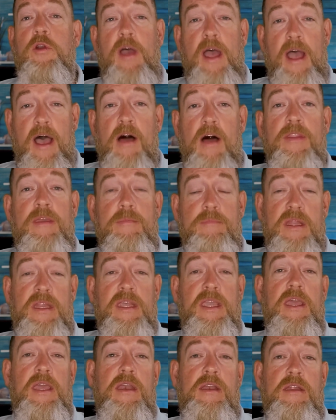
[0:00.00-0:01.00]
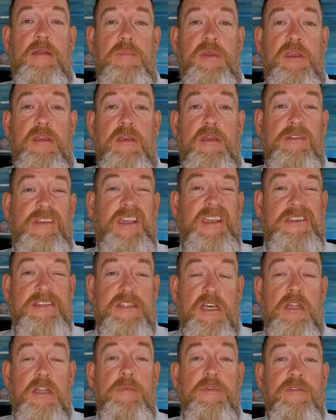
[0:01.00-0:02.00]
to know how they mitigated it because I can
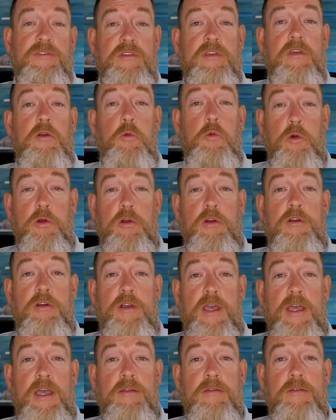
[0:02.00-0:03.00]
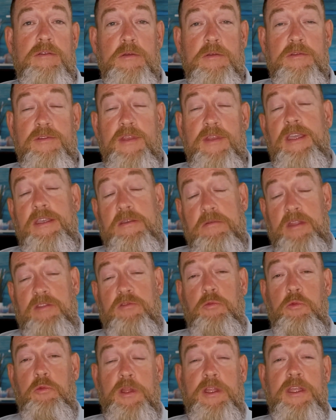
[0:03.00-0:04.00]
tell them if it's going to work or not. So it's like, it's
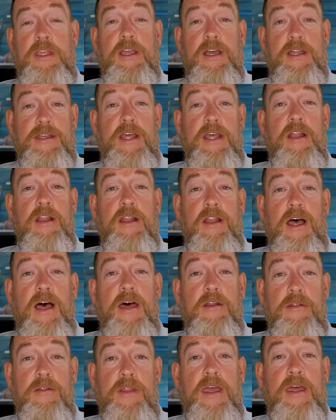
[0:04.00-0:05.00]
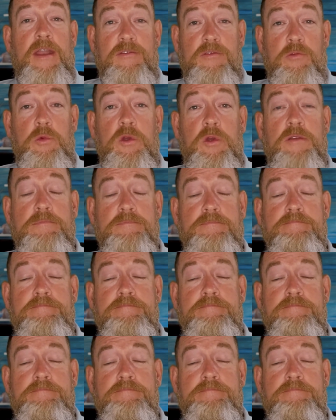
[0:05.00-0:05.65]
really cut down a lot on that as well.